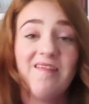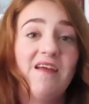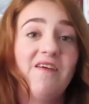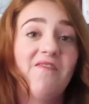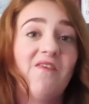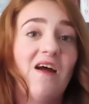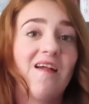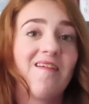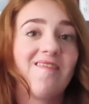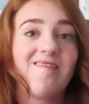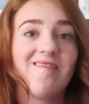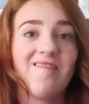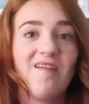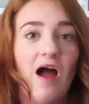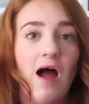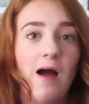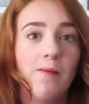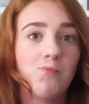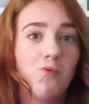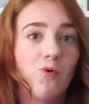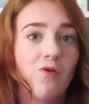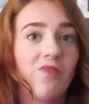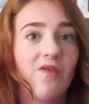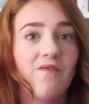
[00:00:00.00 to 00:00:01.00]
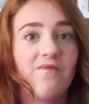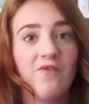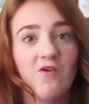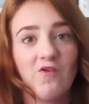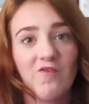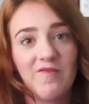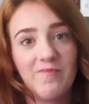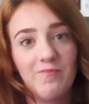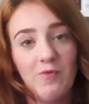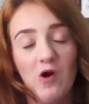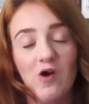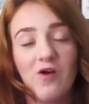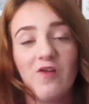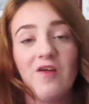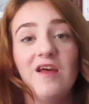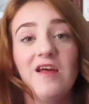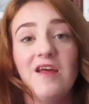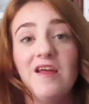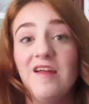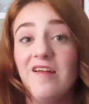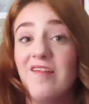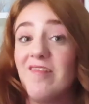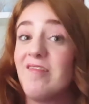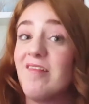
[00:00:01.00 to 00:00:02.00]
say at the end of this book, I'm
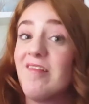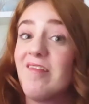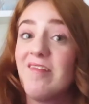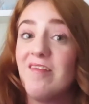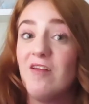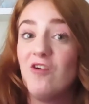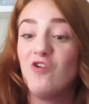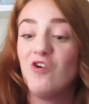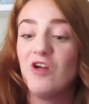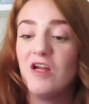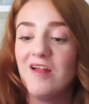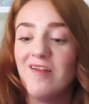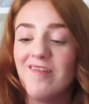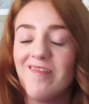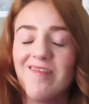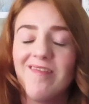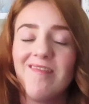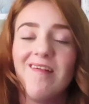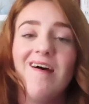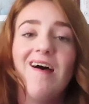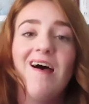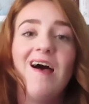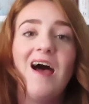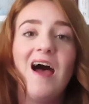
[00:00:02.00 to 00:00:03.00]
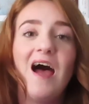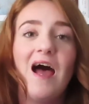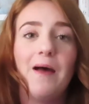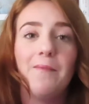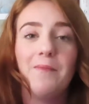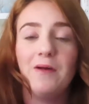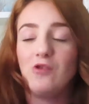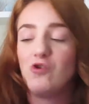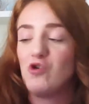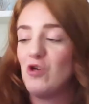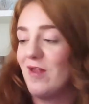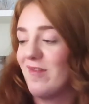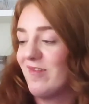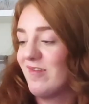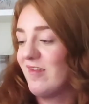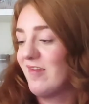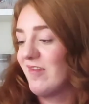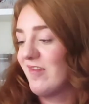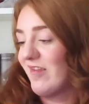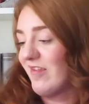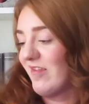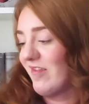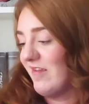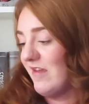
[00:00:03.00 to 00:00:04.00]
finished with the series, it's satisfying for
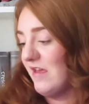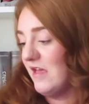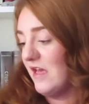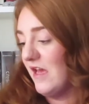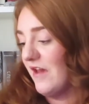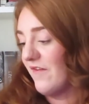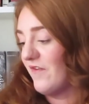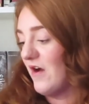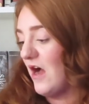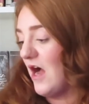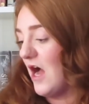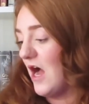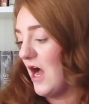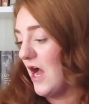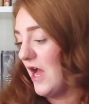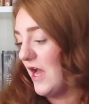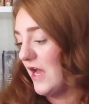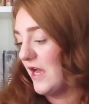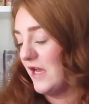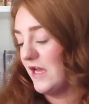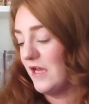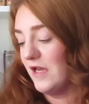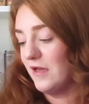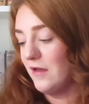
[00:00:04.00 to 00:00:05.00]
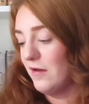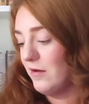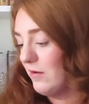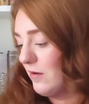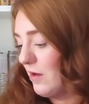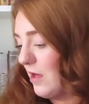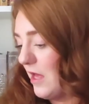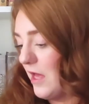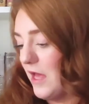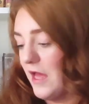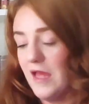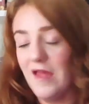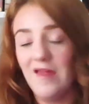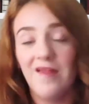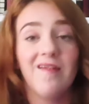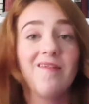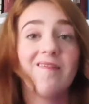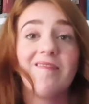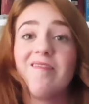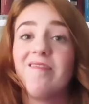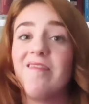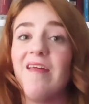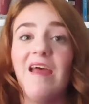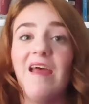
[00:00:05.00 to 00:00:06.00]
me, I don't need to continue with it,